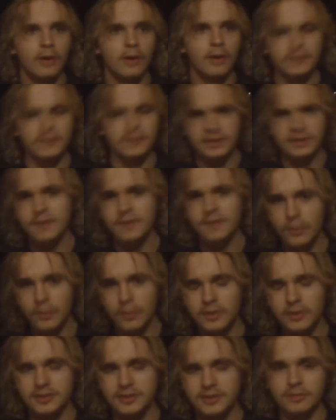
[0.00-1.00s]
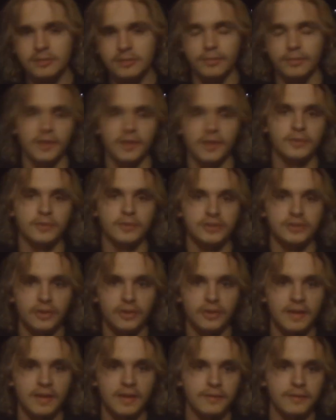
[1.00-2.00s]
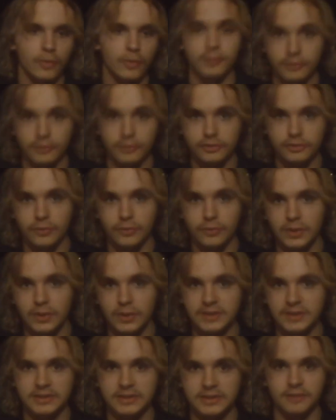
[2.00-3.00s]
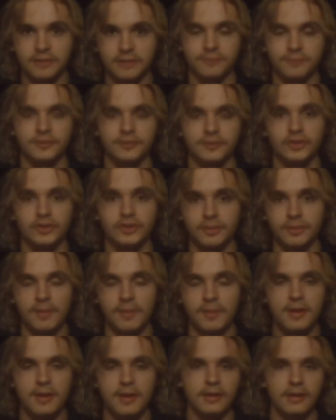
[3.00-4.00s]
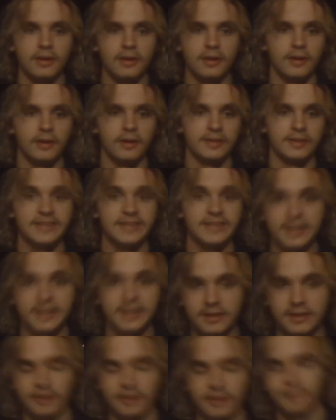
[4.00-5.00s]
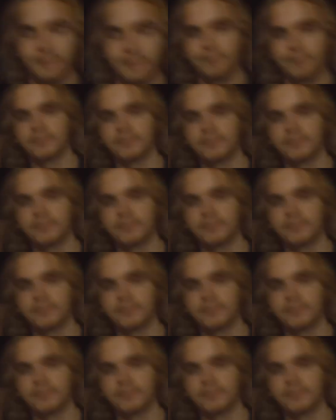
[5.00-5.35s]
Obviously there were some, but there was none at the production quality of some secular